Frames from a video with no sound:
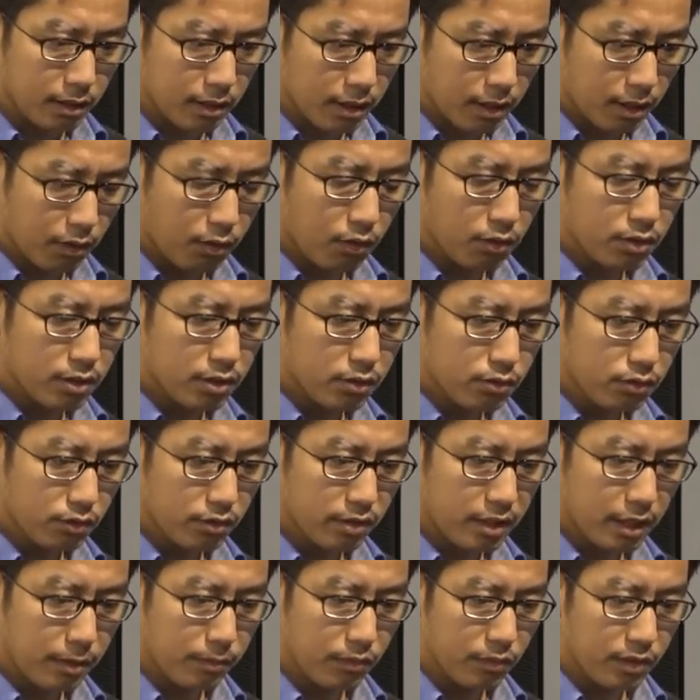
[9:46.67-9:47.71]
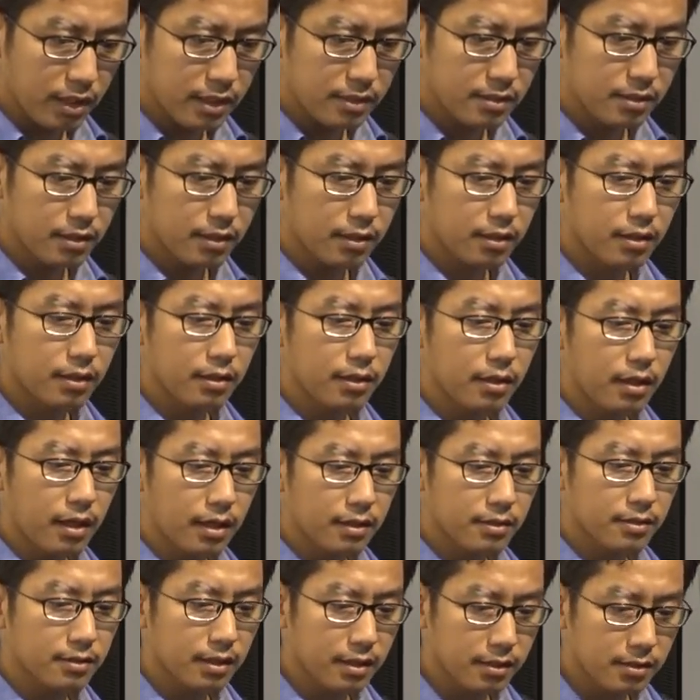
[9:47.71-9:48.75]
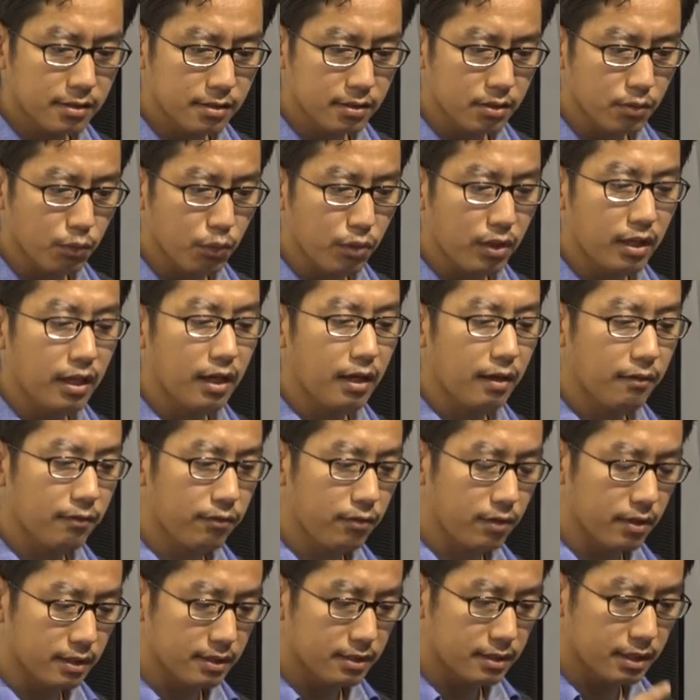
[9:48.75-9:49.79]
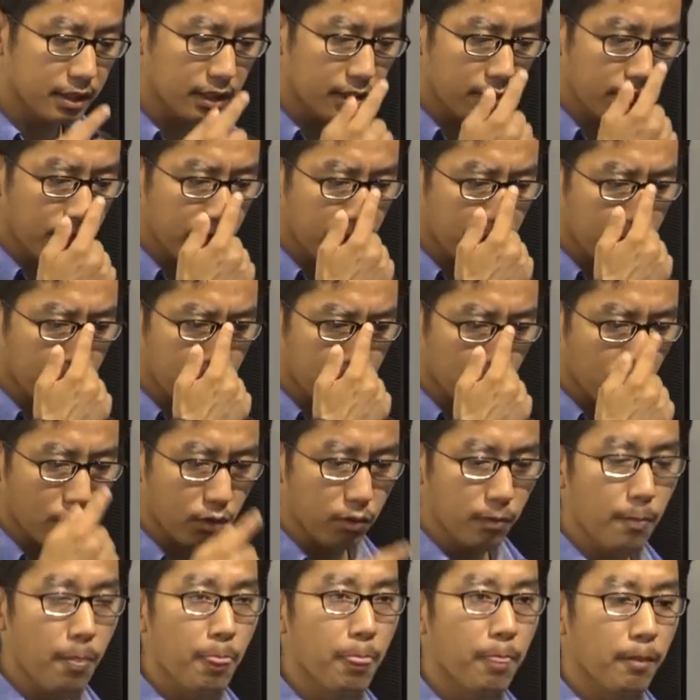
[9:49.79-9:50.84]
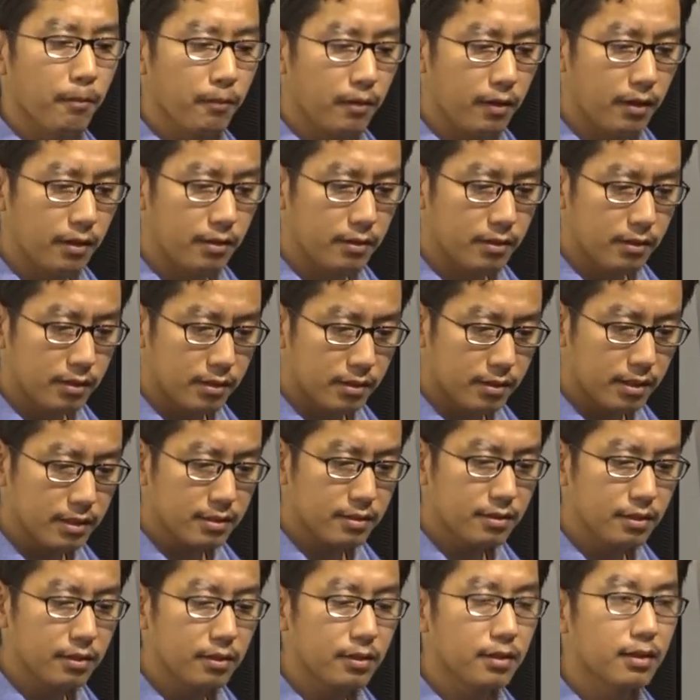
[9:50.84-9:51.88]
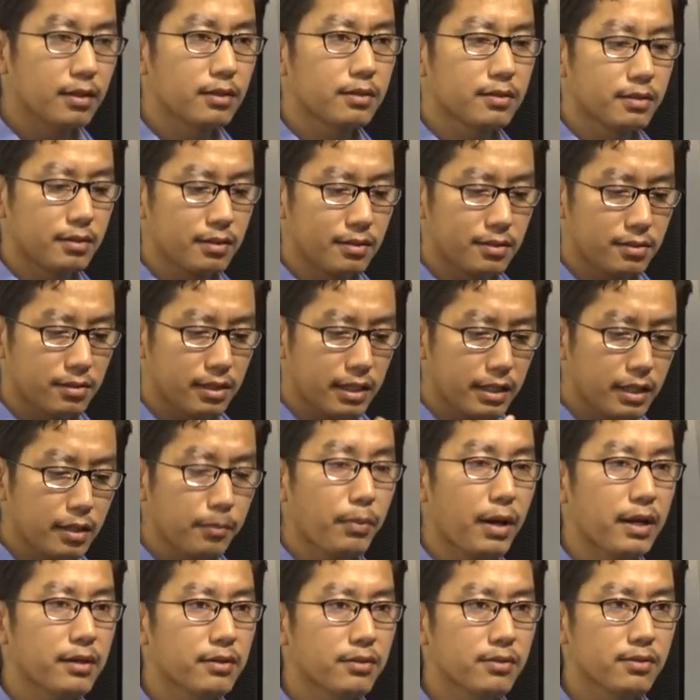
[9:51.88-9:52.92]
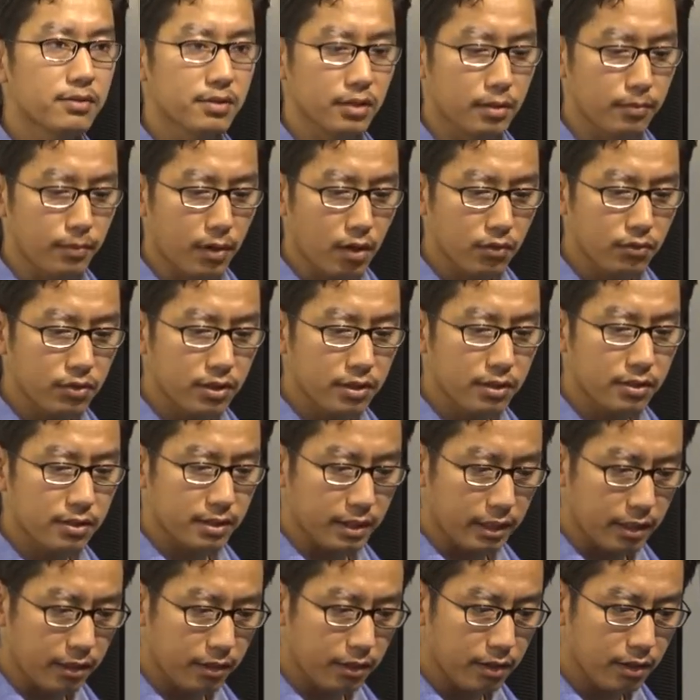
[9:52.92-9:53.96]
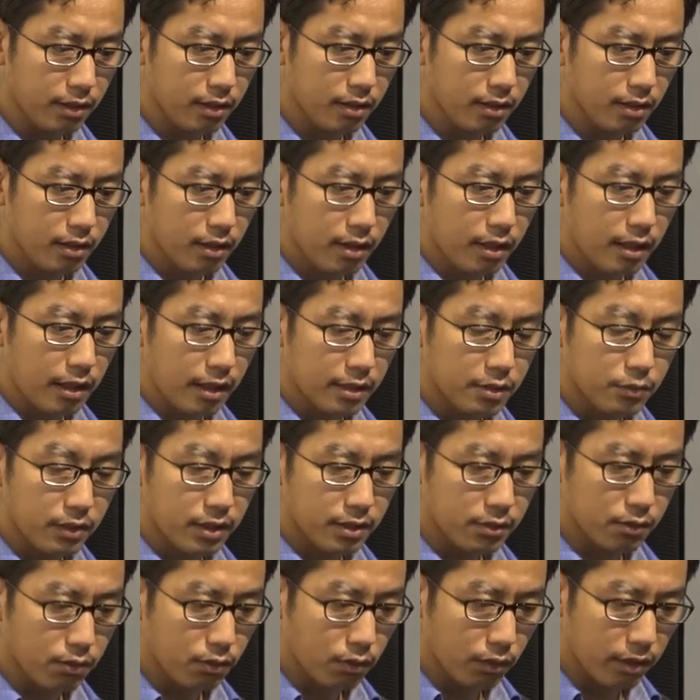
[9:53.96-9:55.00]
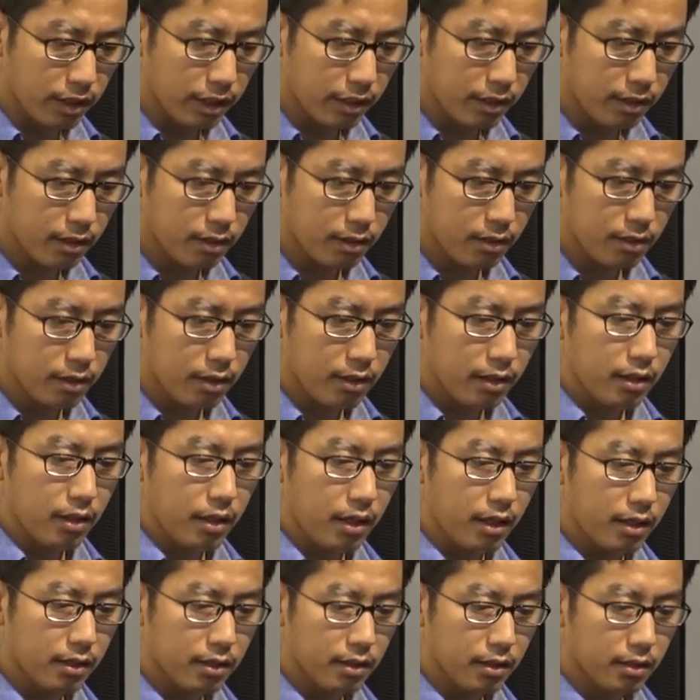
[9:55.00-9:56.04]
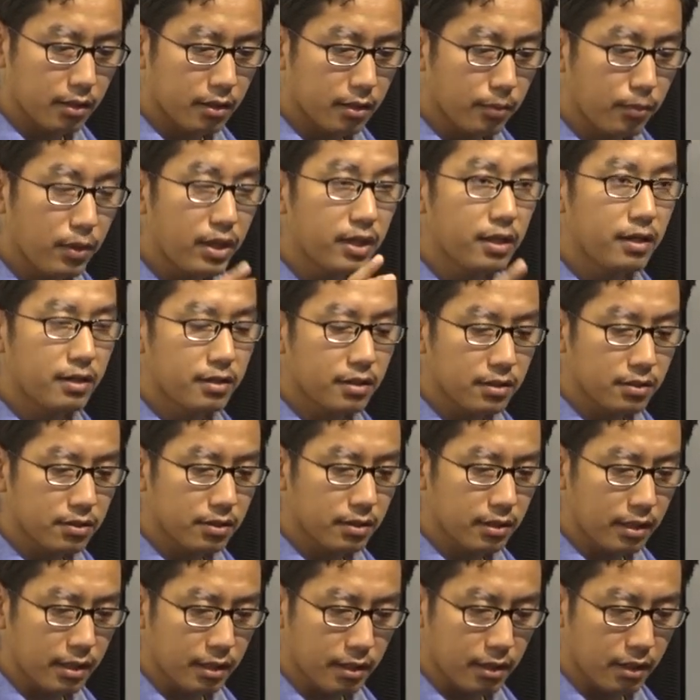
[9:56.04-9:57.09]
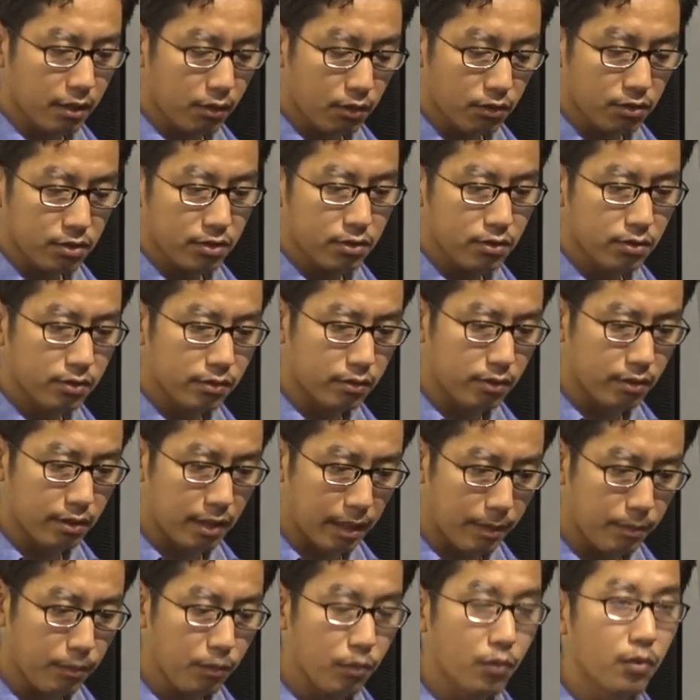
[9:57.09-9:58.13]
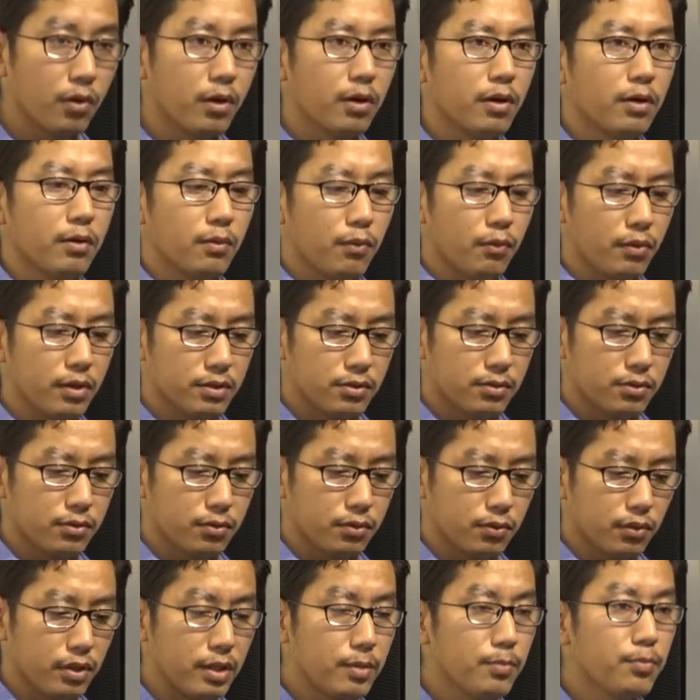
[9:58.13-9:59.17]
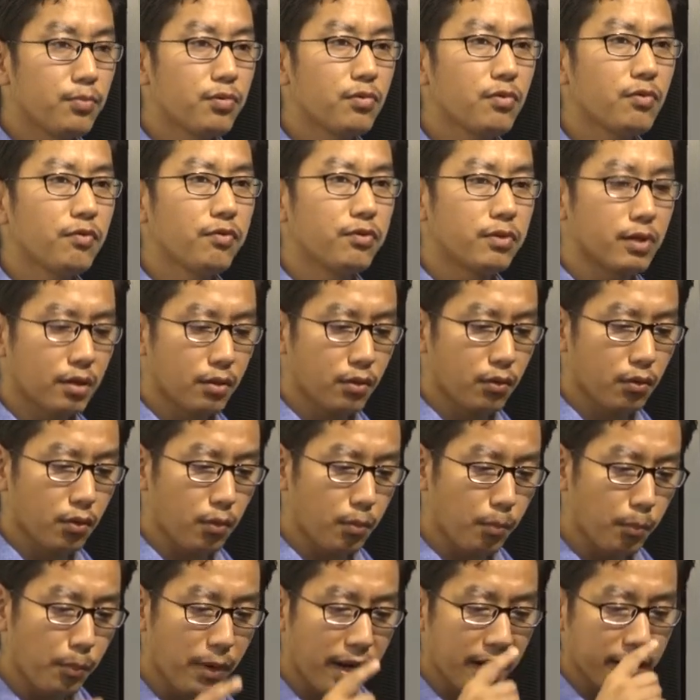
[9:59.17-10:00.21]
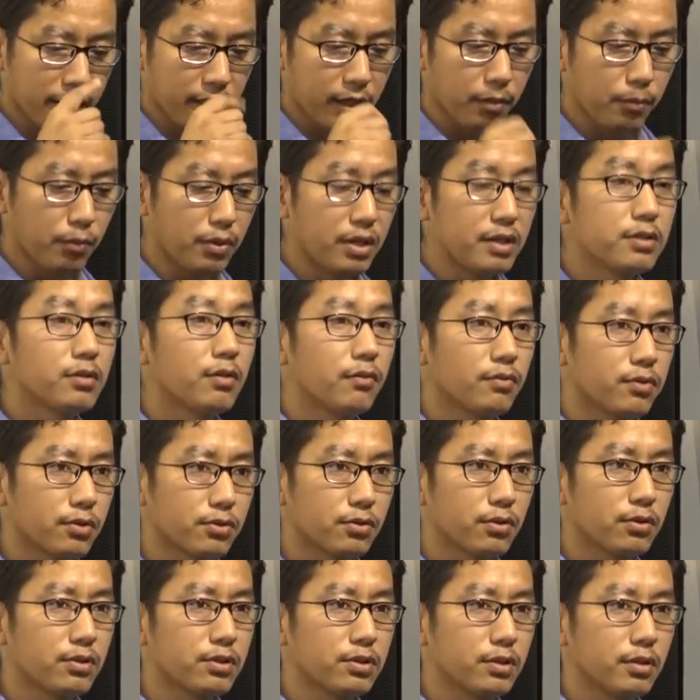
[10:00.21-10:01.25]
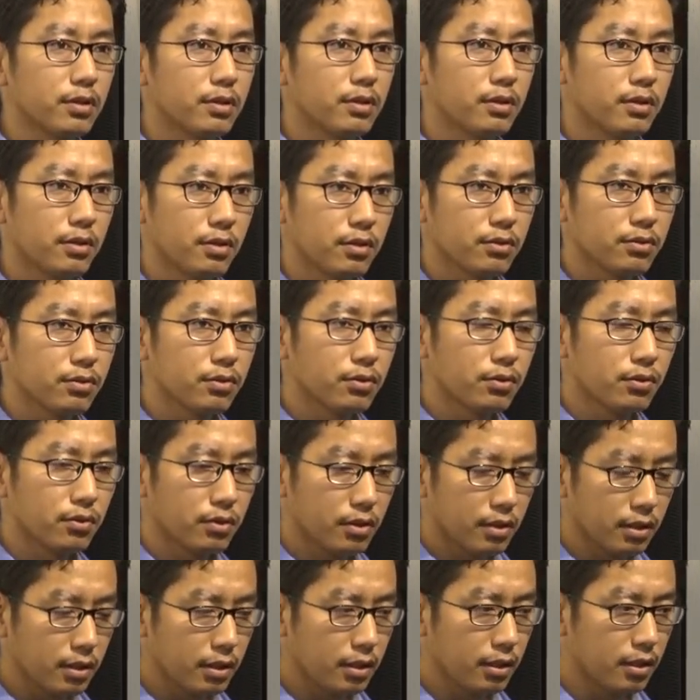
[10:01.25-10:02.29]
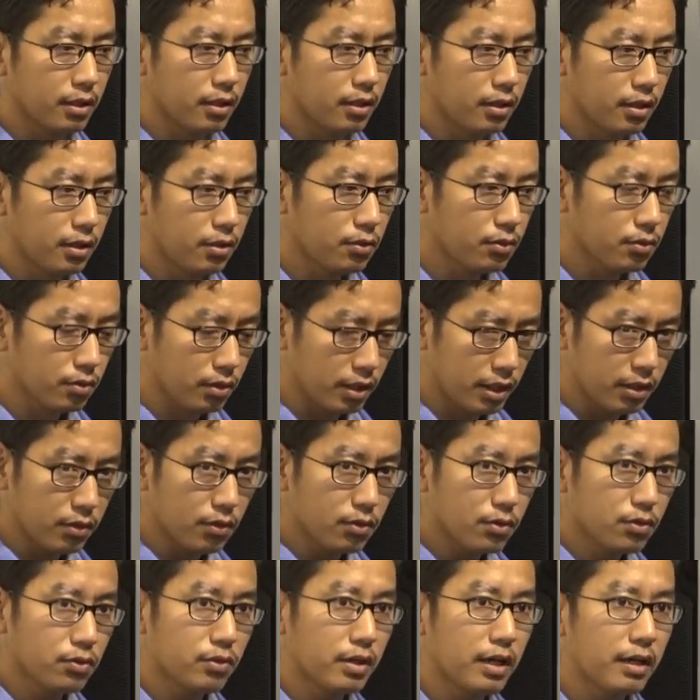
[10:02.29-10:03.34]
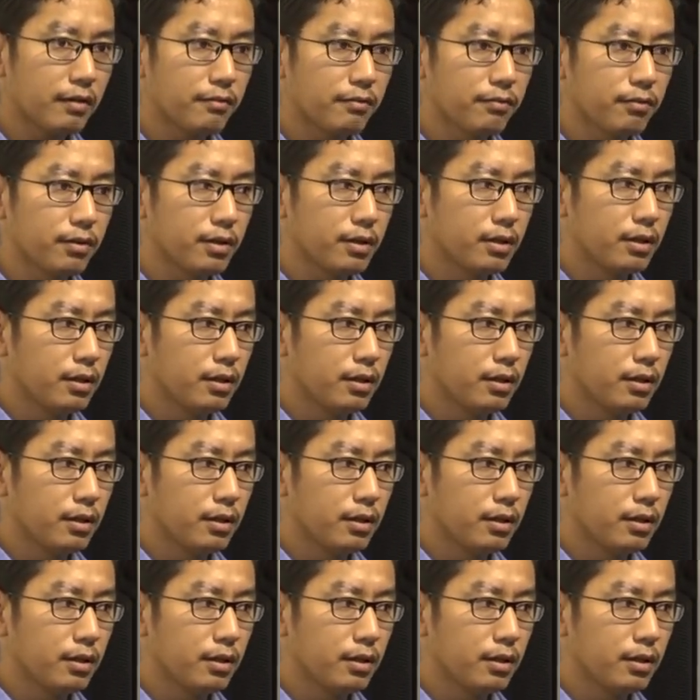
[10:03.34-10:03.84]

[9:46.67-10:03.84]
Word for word: According to them, they said that exercises will have a significant role in testing the training patterns in mountainous area as well as cold area, and the main intention, according to them, was to improve the combat capability of soldier. So, in order to have